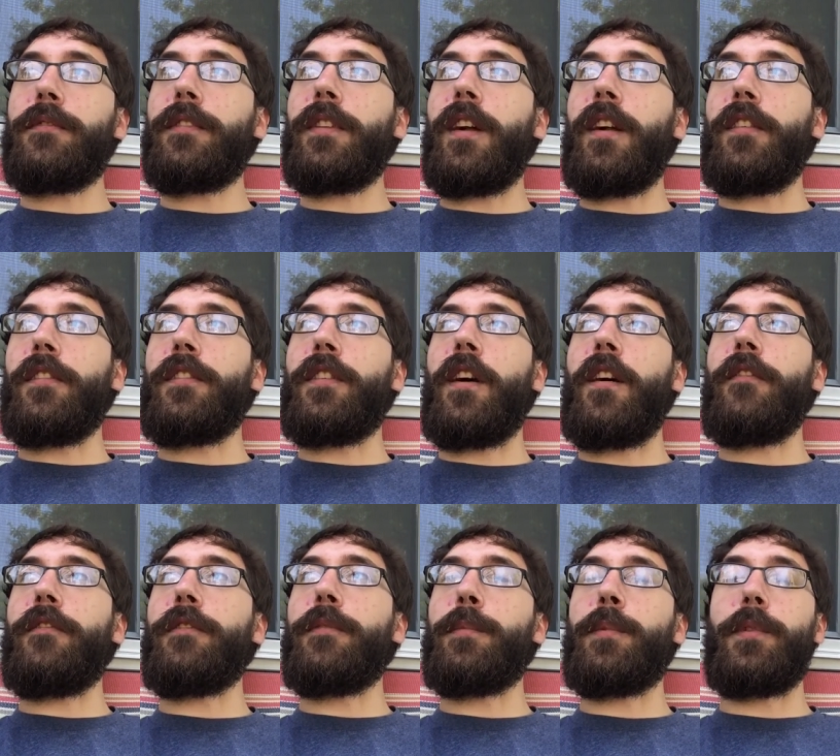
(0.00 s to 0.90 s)

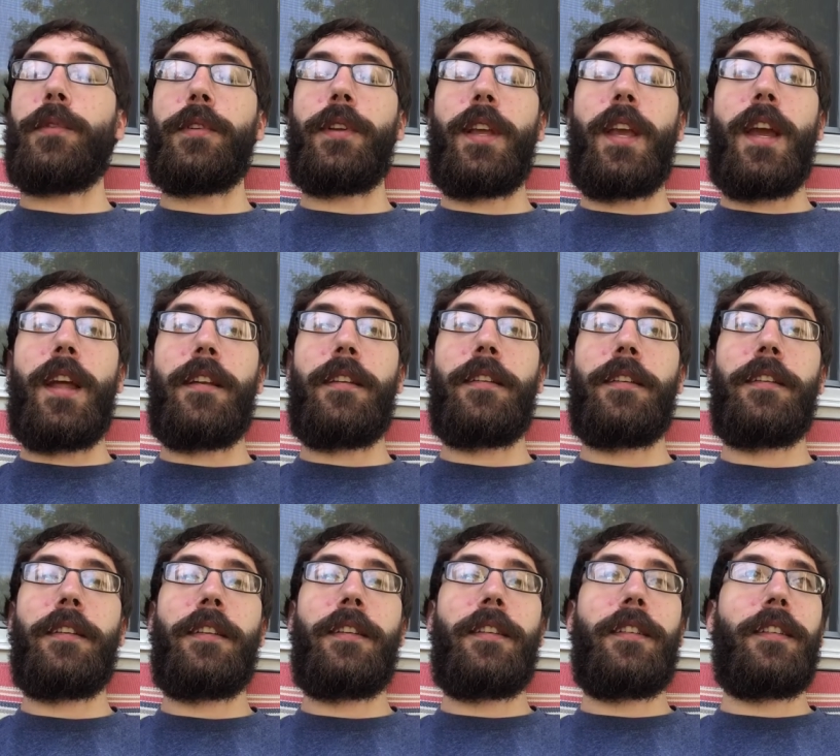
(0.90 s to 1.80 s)
uncomfortable yet.
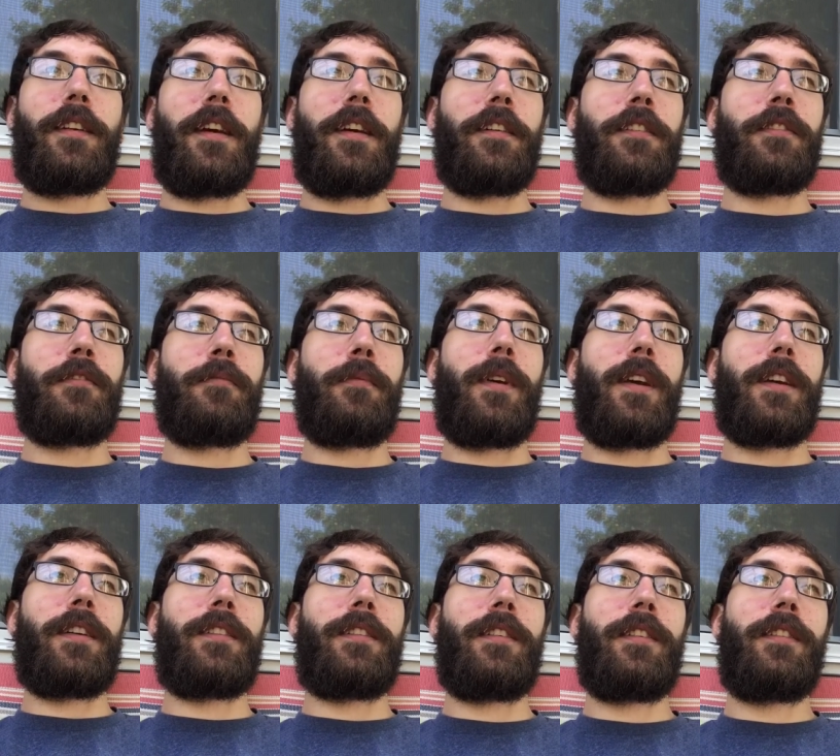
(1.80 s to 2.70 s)
I
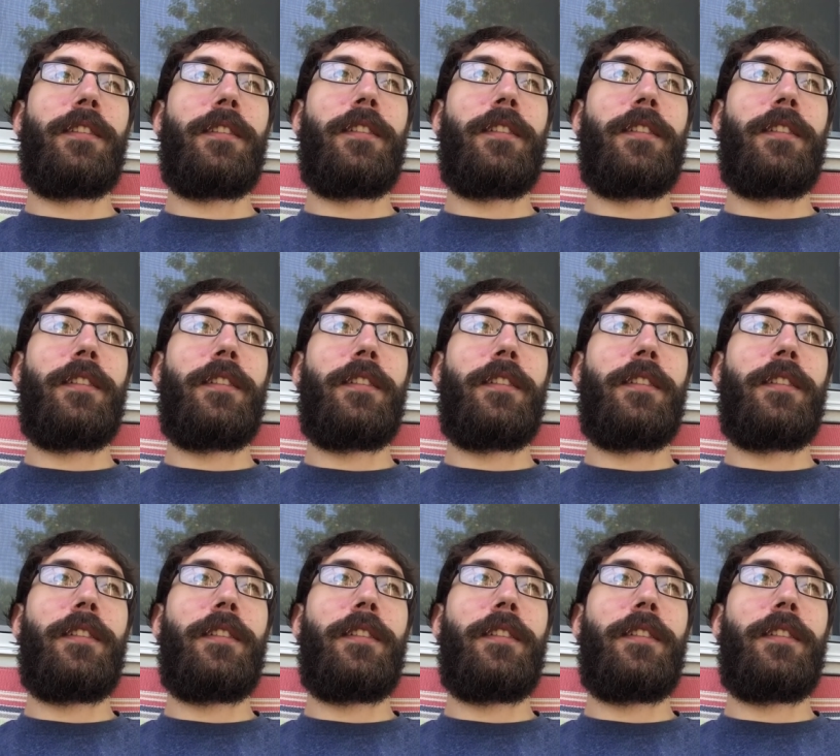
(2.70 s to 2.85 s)
expect